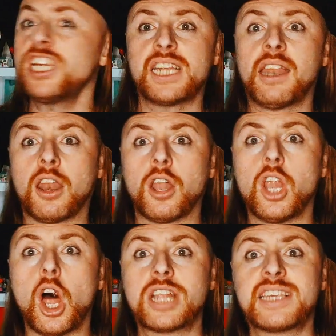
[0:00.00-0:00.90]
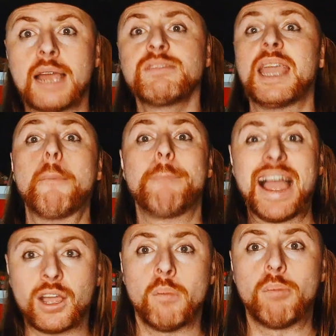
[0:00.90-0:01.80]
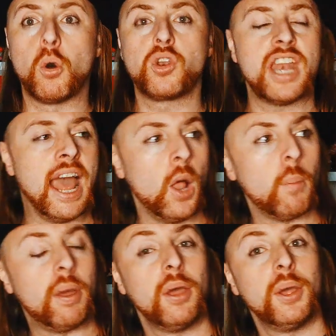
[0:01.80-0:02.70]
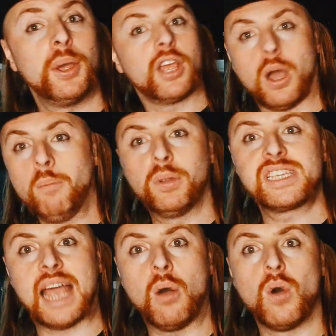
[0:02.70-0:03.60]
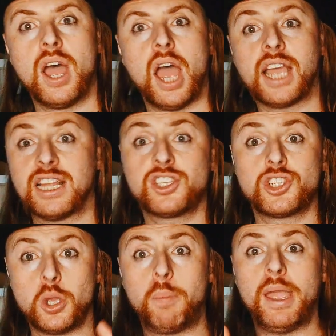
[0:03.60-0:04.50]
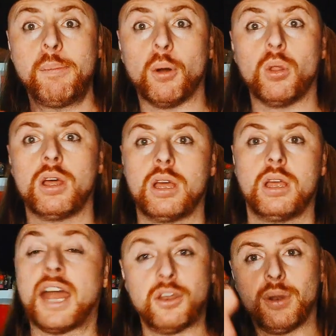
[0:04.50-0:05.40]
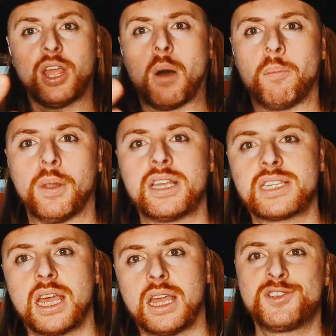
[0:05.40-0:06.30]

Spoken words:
she still had a lot of time to get back on board and help her accomplice out against two people. And her accomplice,